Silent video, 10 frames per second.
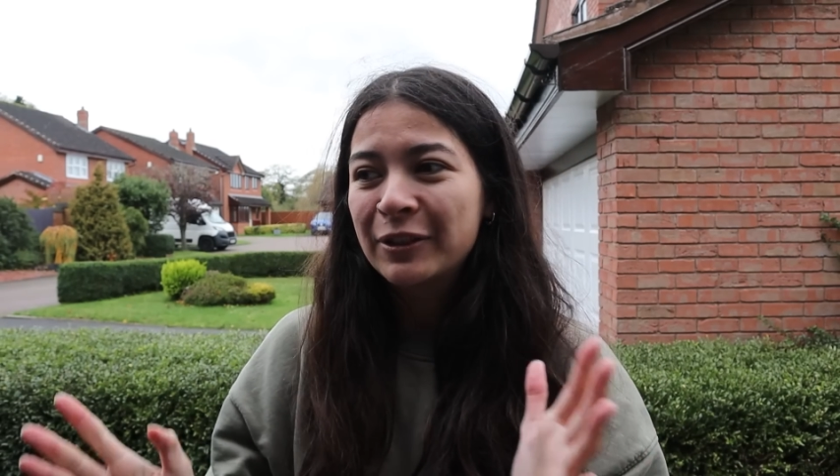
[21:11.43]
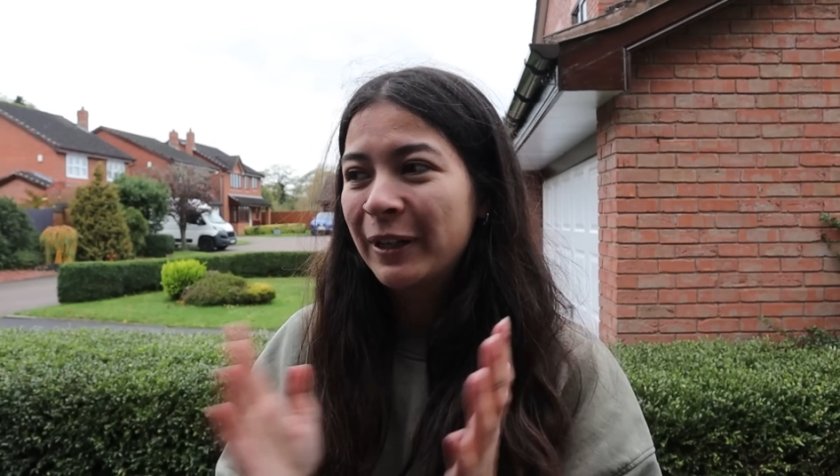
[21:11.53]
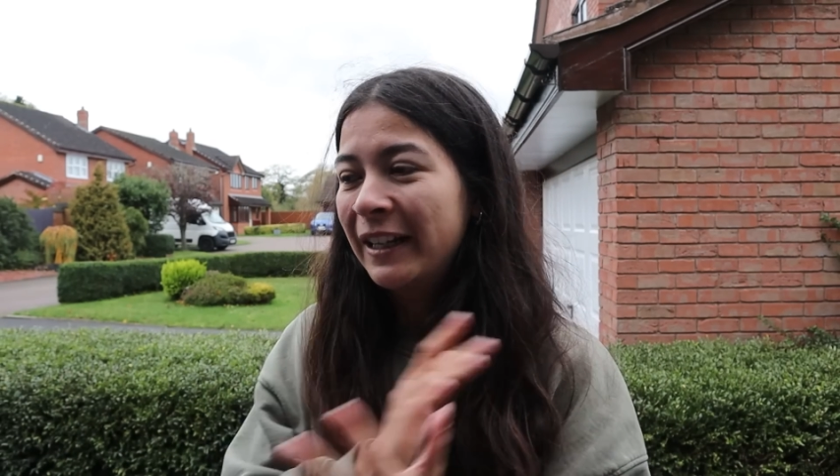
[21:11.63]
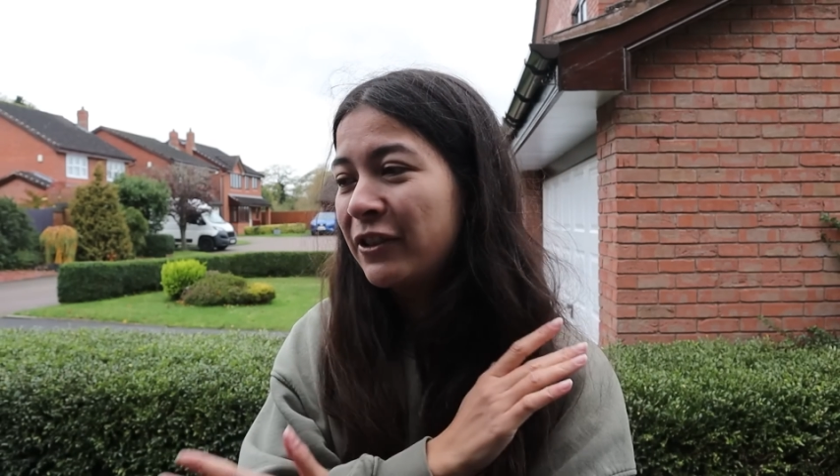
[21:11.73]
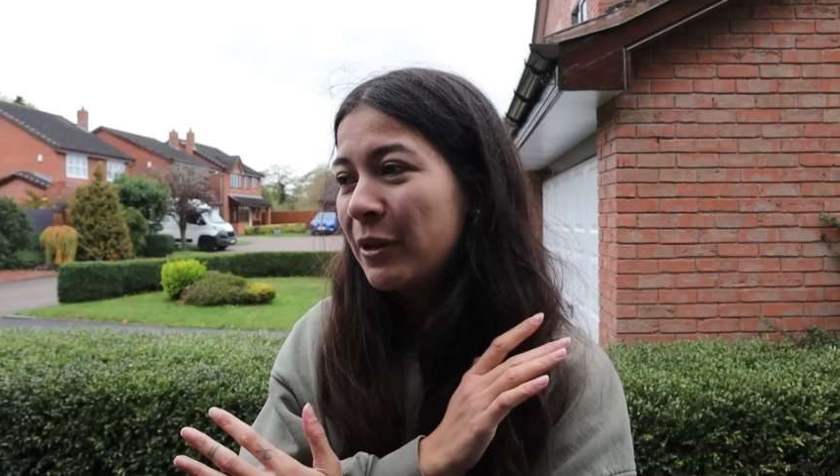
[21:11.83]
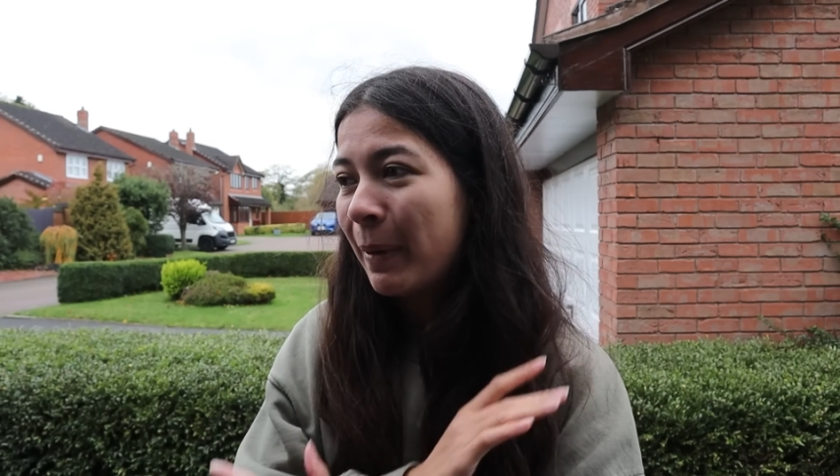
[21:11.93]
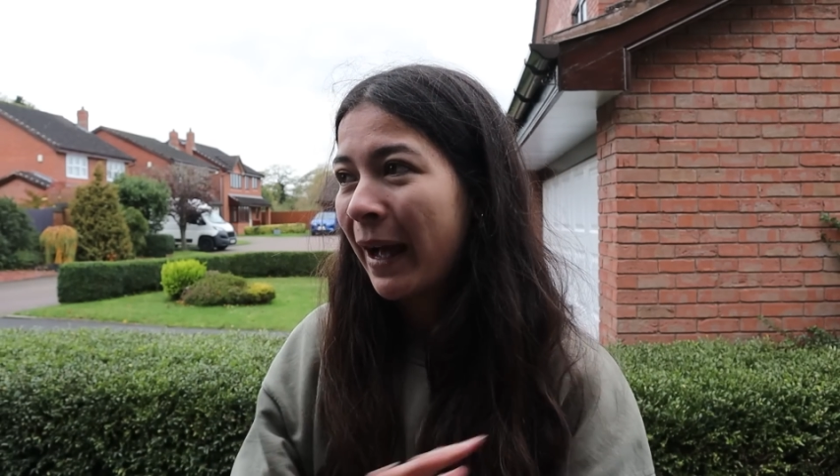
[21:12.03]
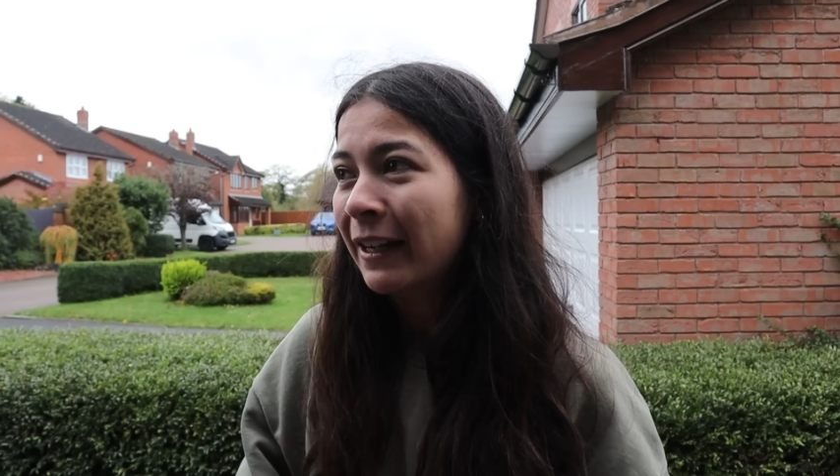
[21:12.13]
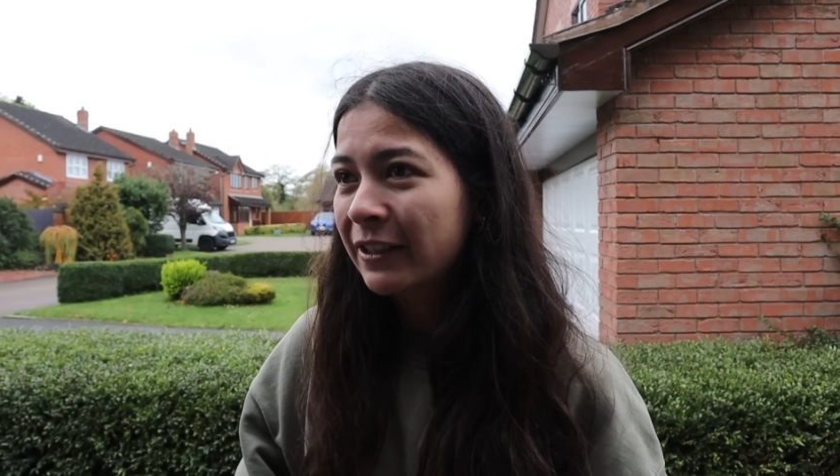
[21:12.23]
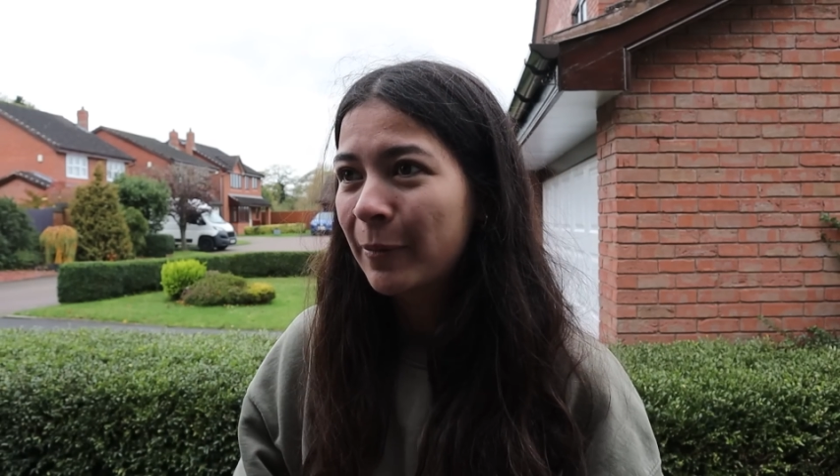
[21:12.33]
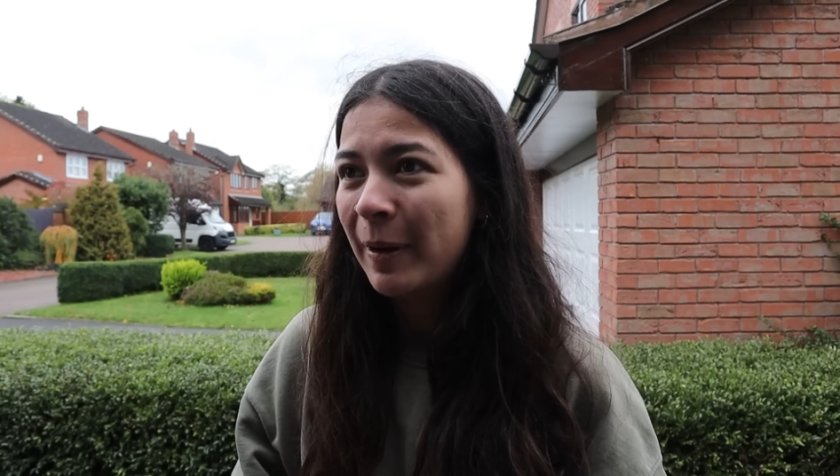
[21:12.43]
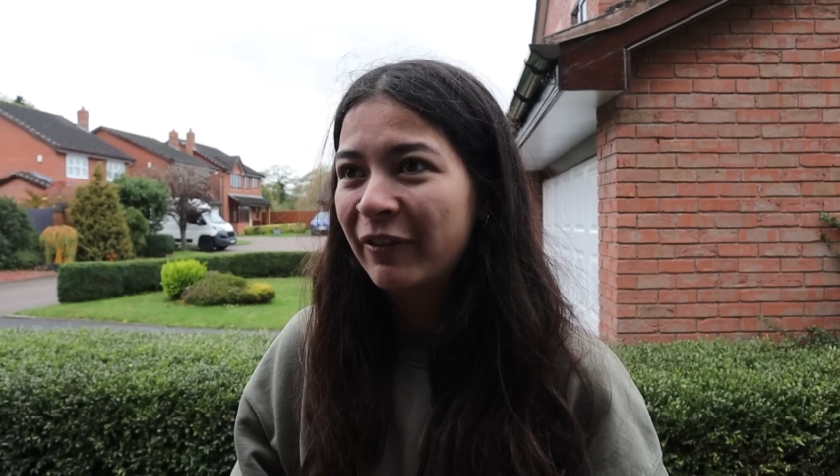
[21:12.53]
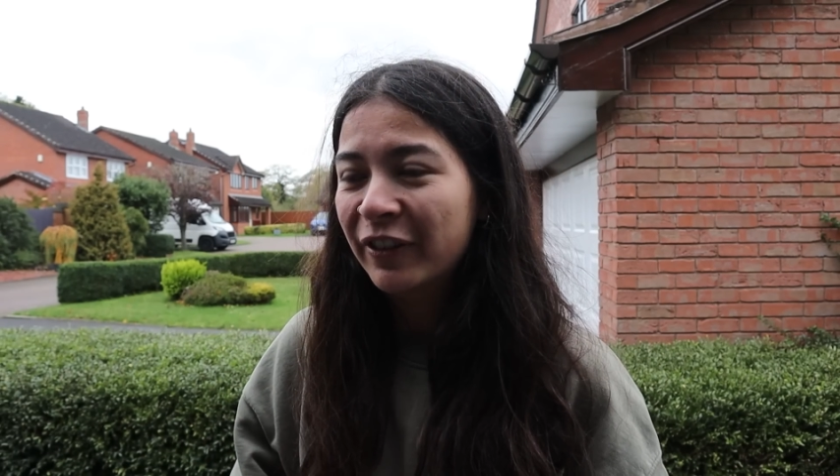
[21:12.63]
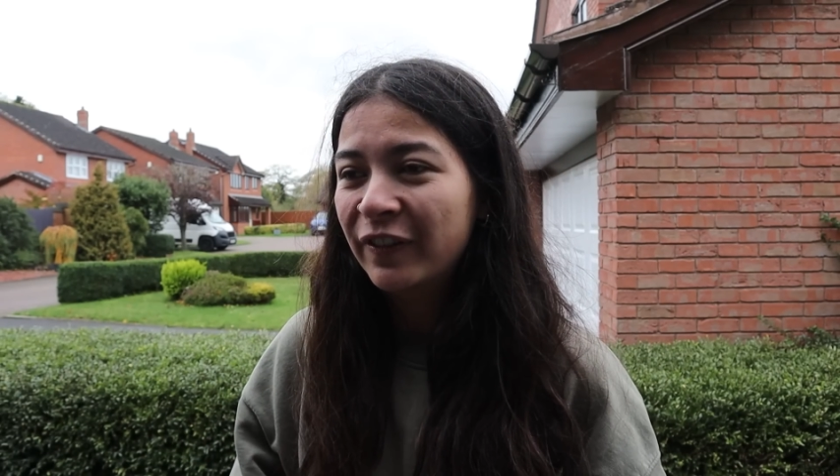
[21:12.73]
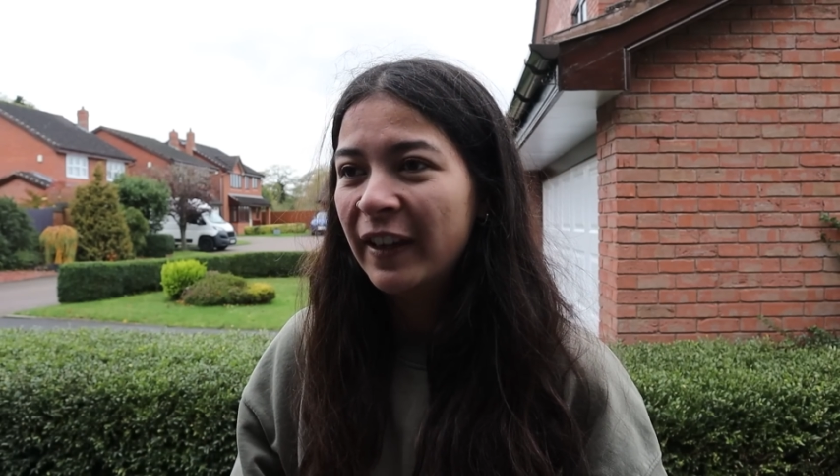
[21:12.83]
So we literally packed up
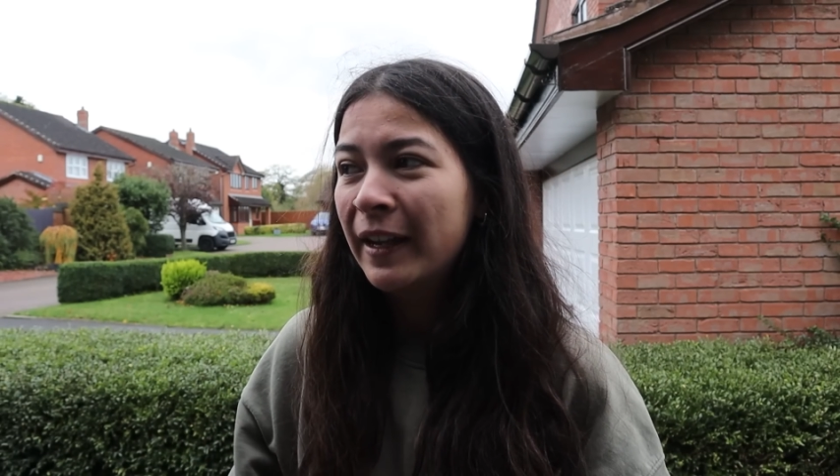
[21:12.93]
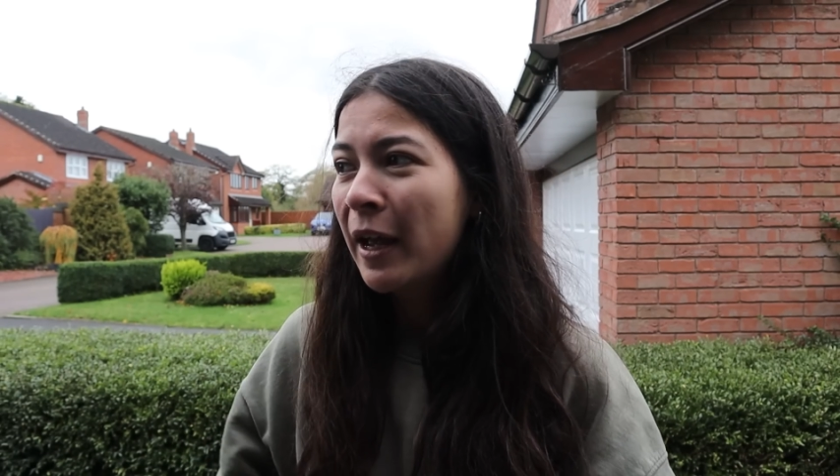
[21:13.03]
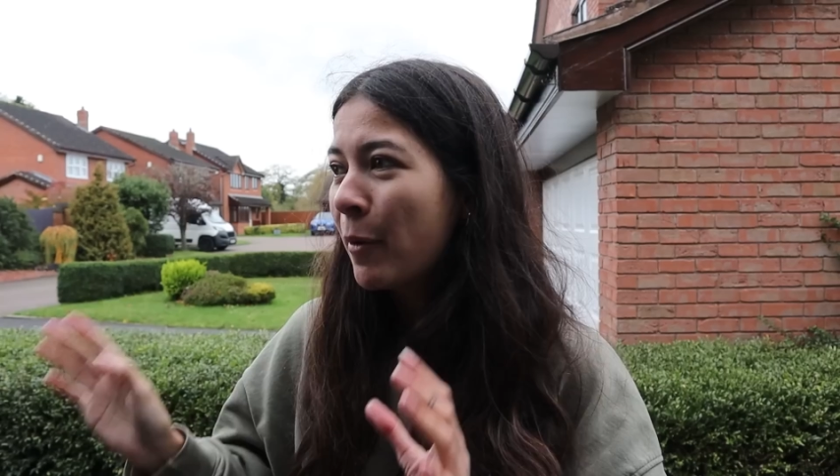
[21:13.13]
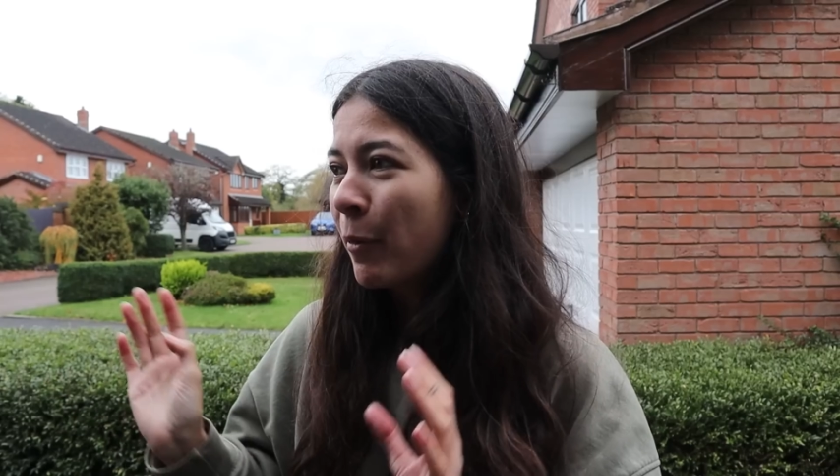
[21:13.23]
everything,